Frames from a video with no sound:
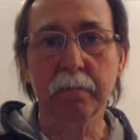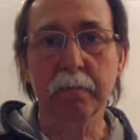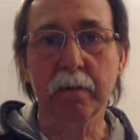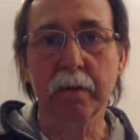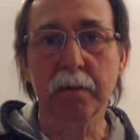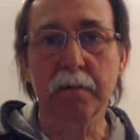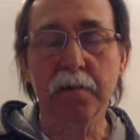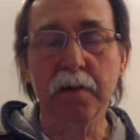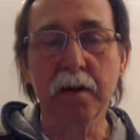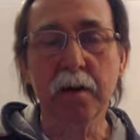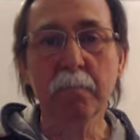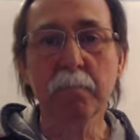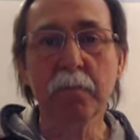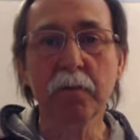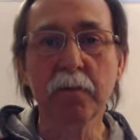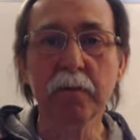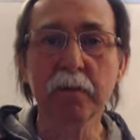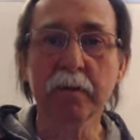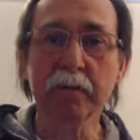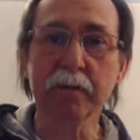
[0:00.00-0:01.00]
a
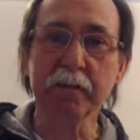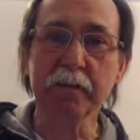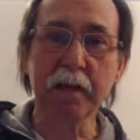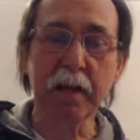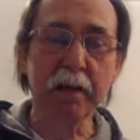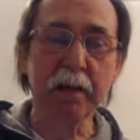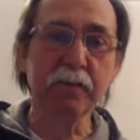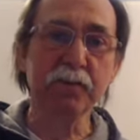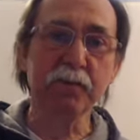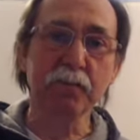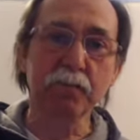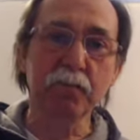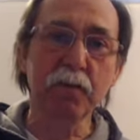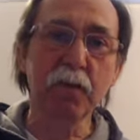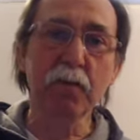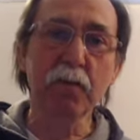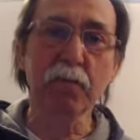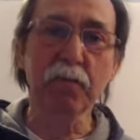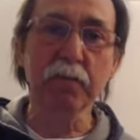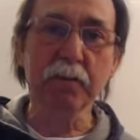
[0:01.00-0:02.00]
number is, as you
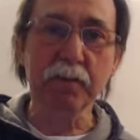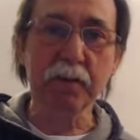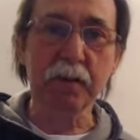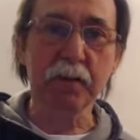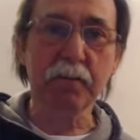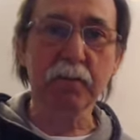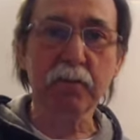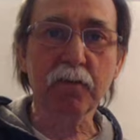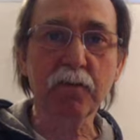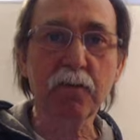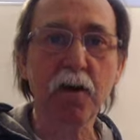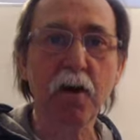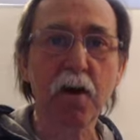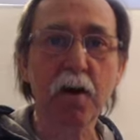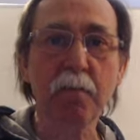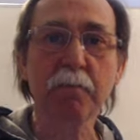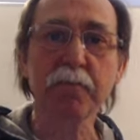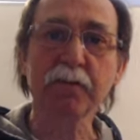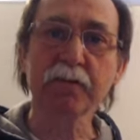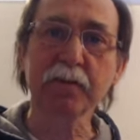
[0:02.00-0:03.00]
know, is either
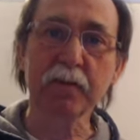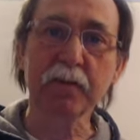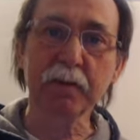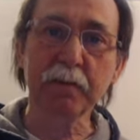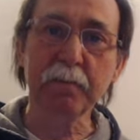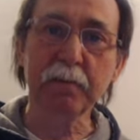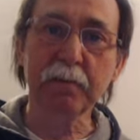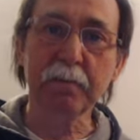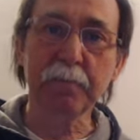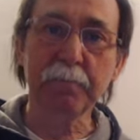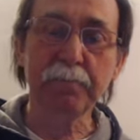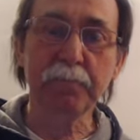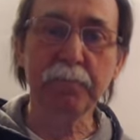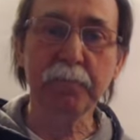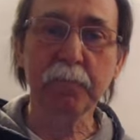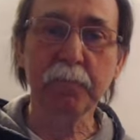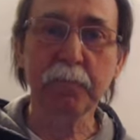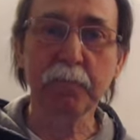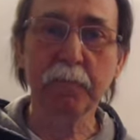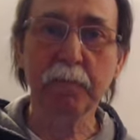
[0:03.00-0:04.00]
composite,
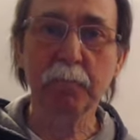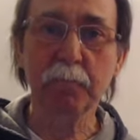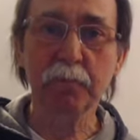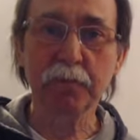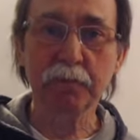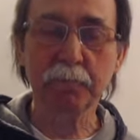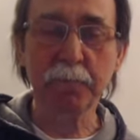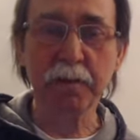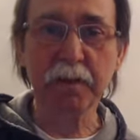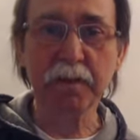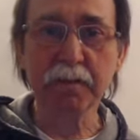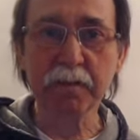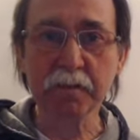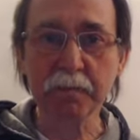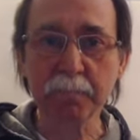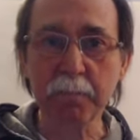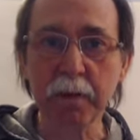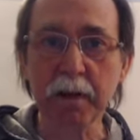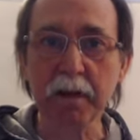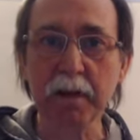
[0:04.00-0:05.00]
which means
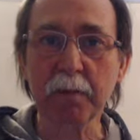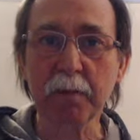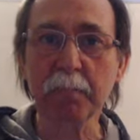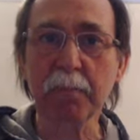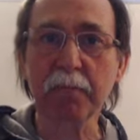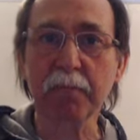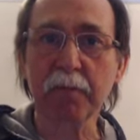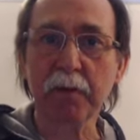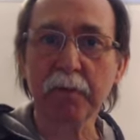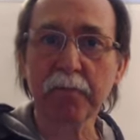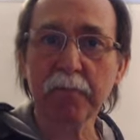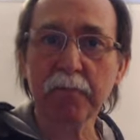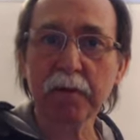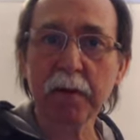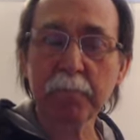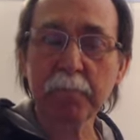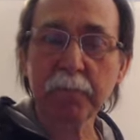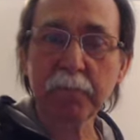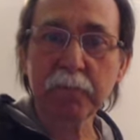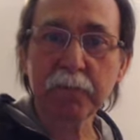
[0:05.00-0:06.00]
it's made up of other
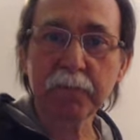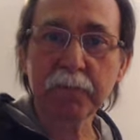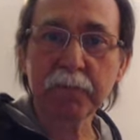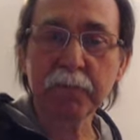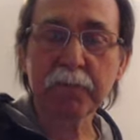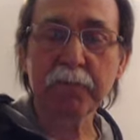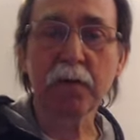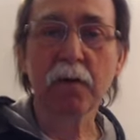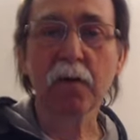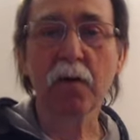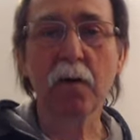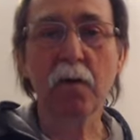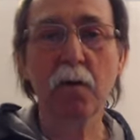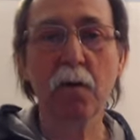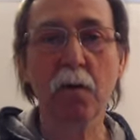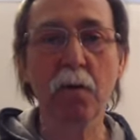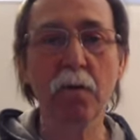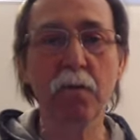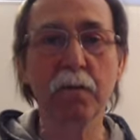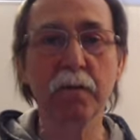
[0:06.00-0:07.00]
numbers,
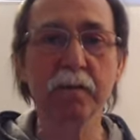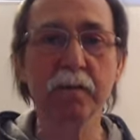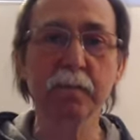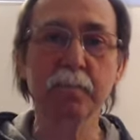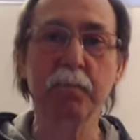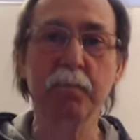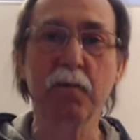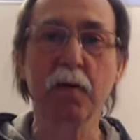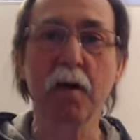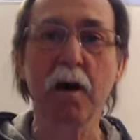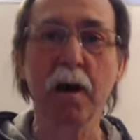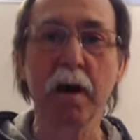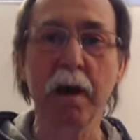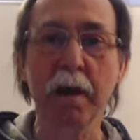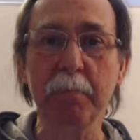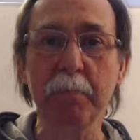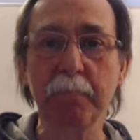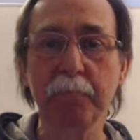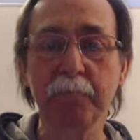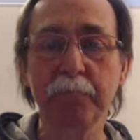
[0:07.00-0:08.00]
or it's
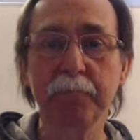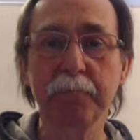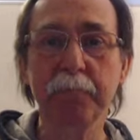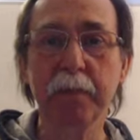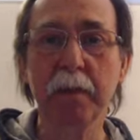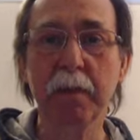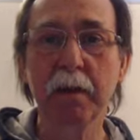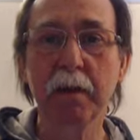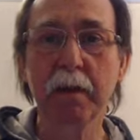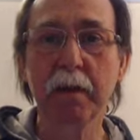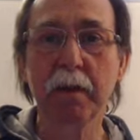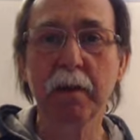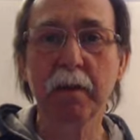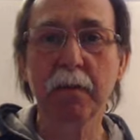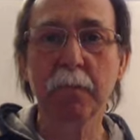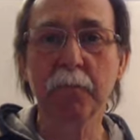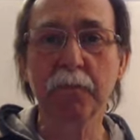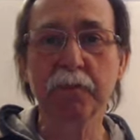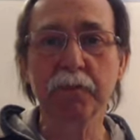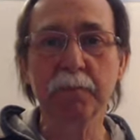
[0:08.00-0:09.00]
prime,
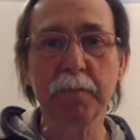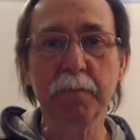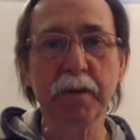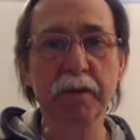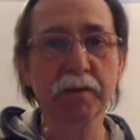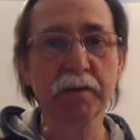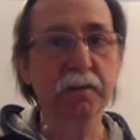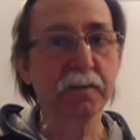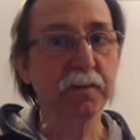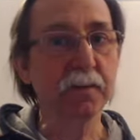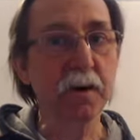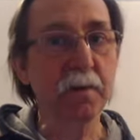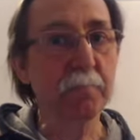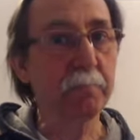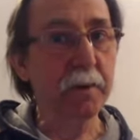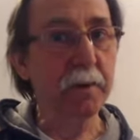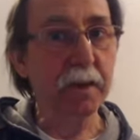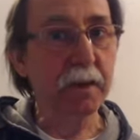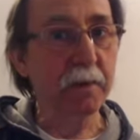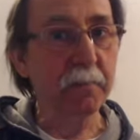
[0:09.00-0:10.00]
which means it's not
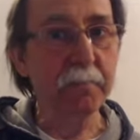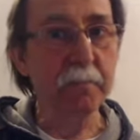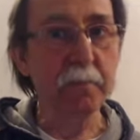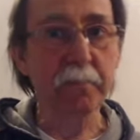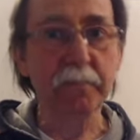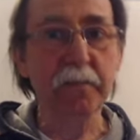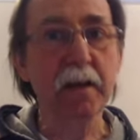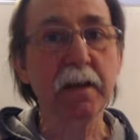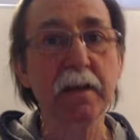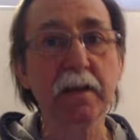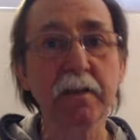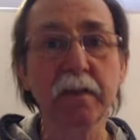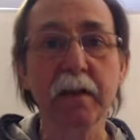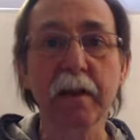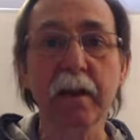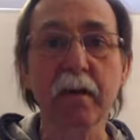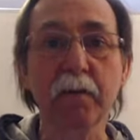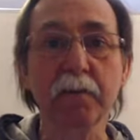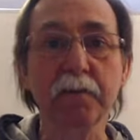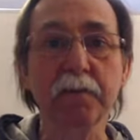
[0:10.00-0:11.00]
made up of
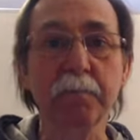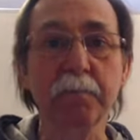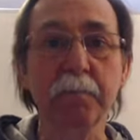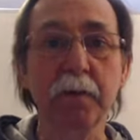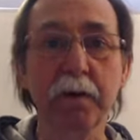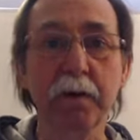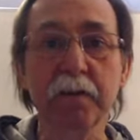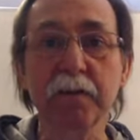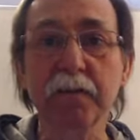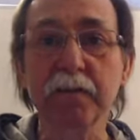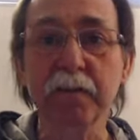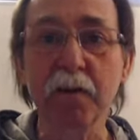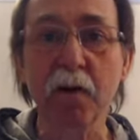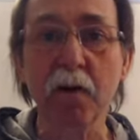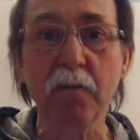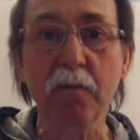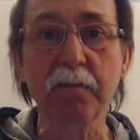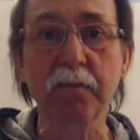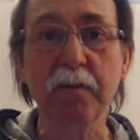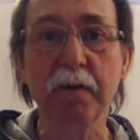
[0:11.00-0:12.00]
anything else but
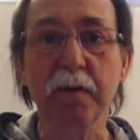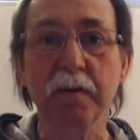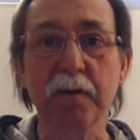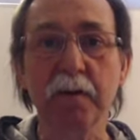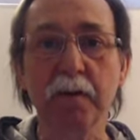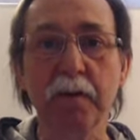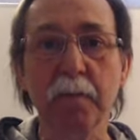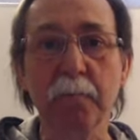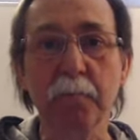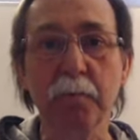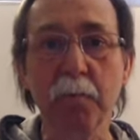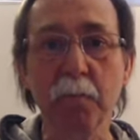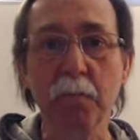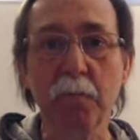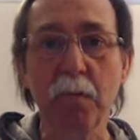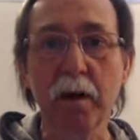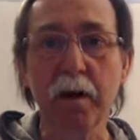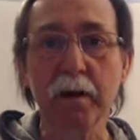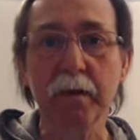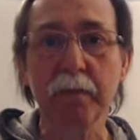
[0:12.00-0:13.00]
itself and the number
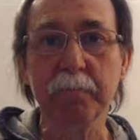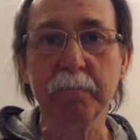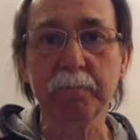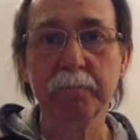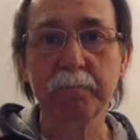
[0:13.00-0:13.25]
1.